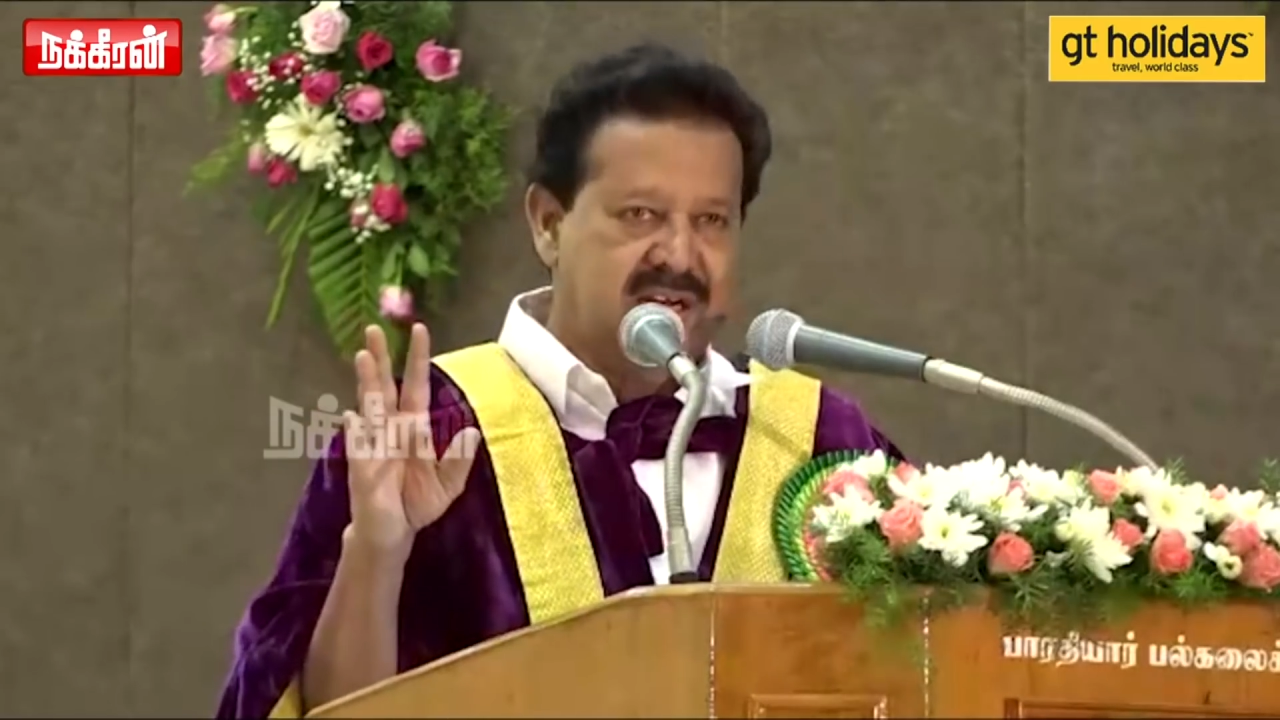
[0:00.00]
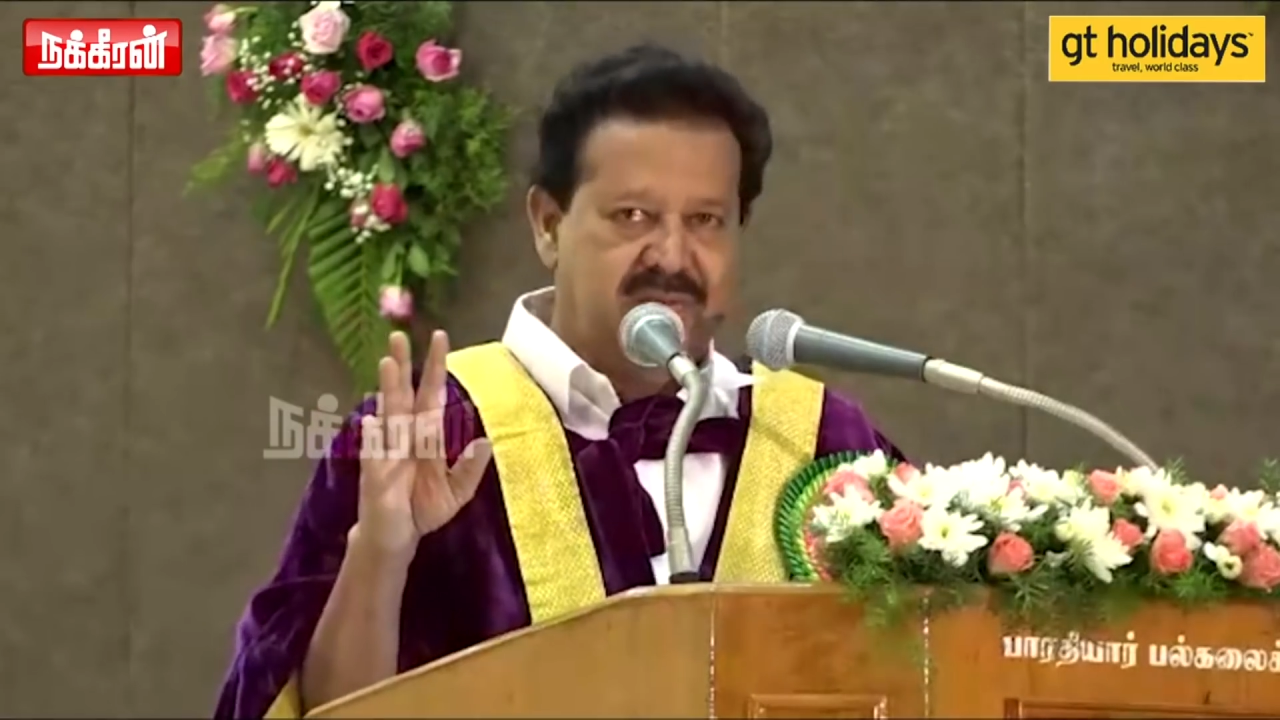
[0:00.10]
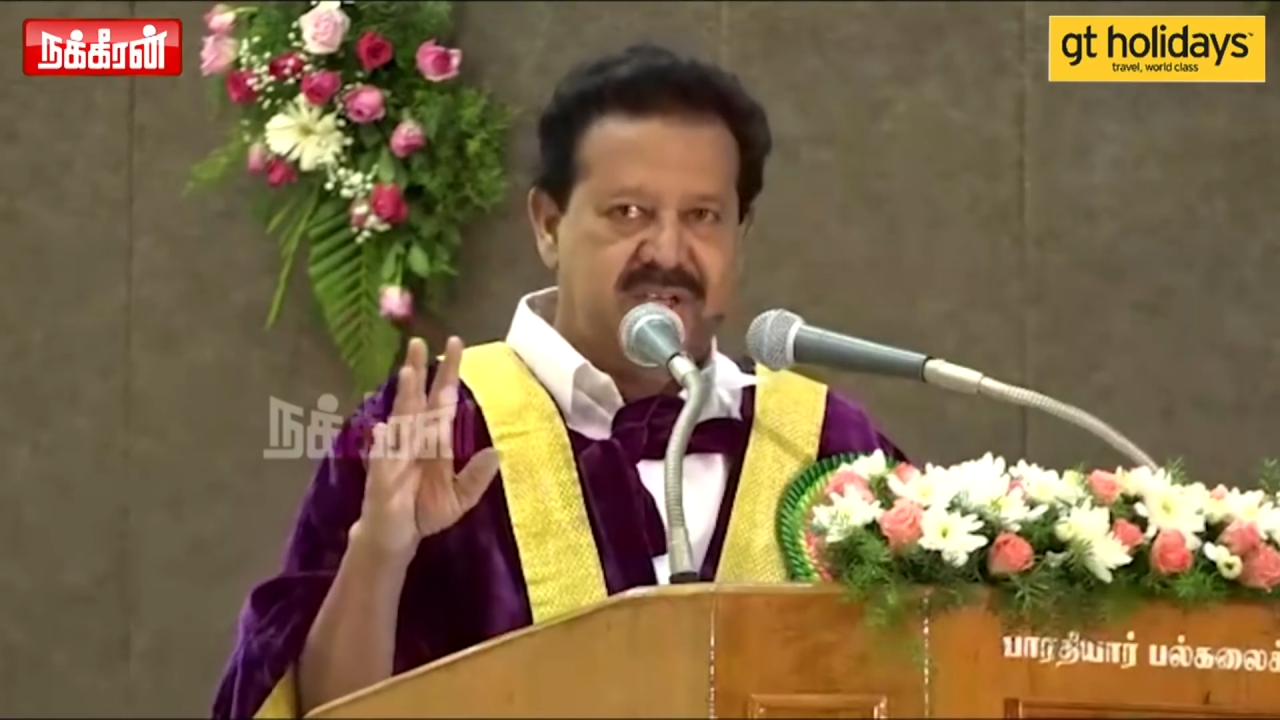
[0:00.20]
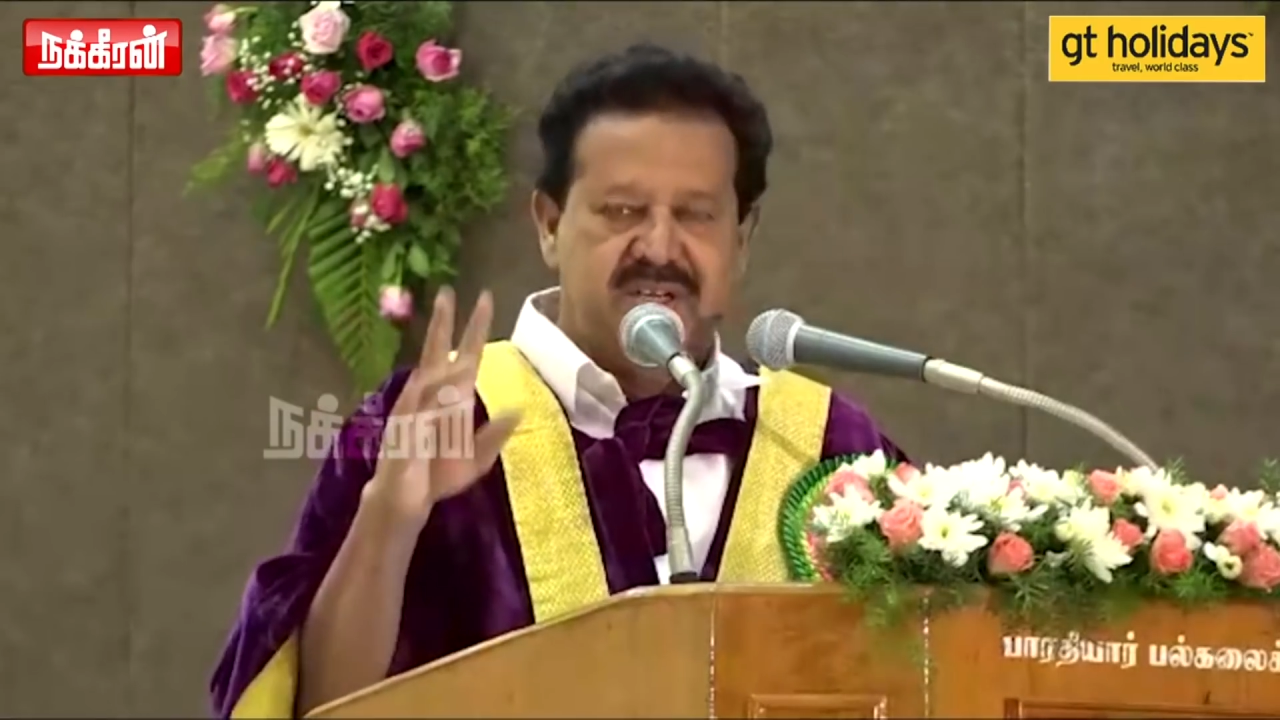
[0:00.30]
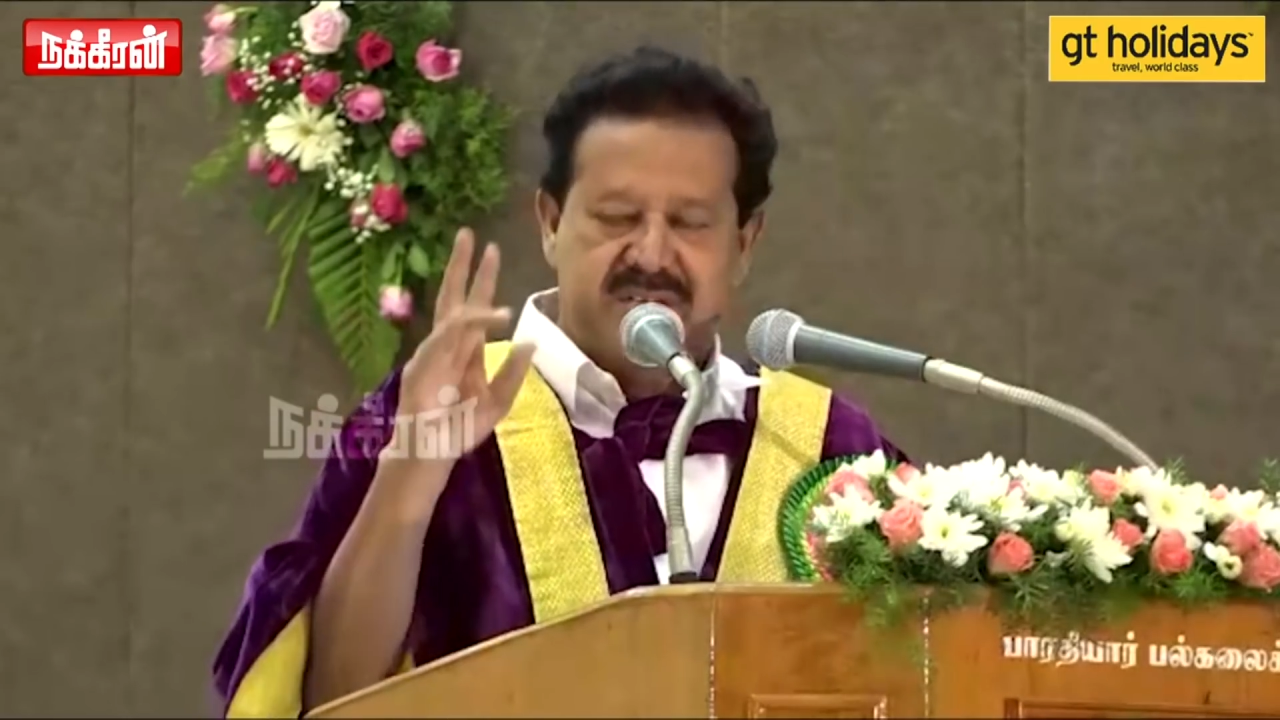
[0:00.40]

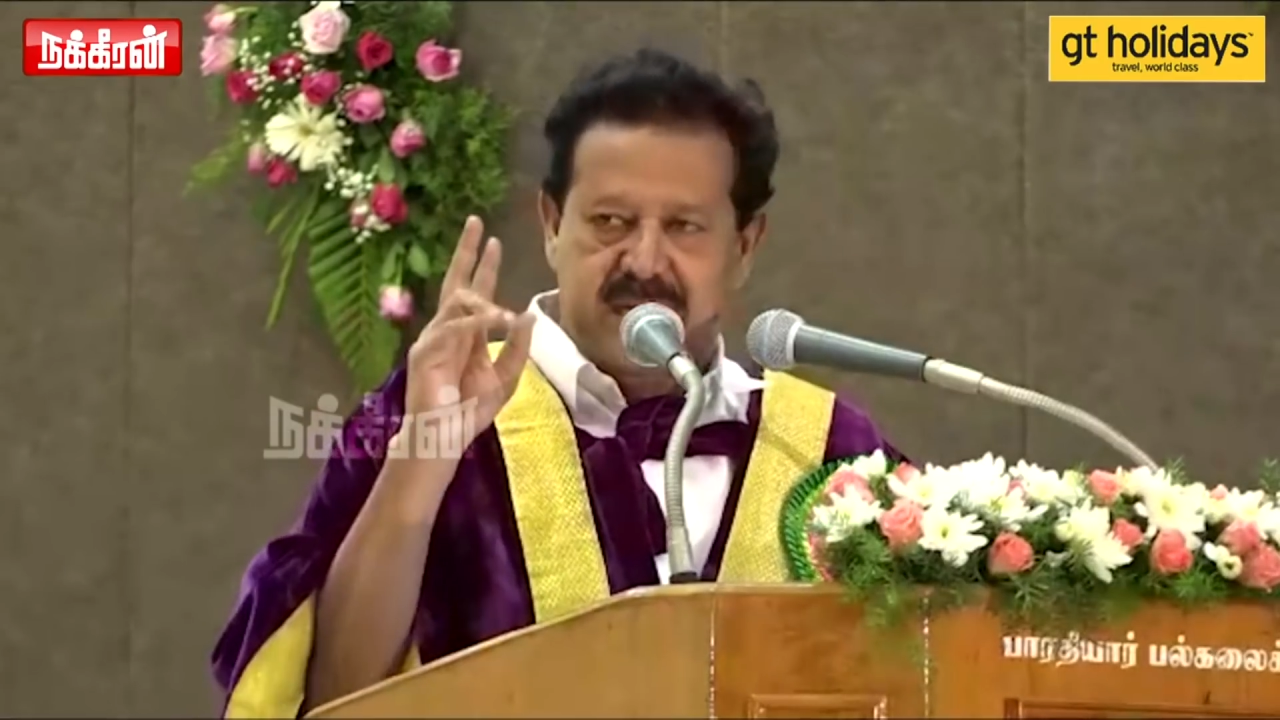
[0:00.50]
language.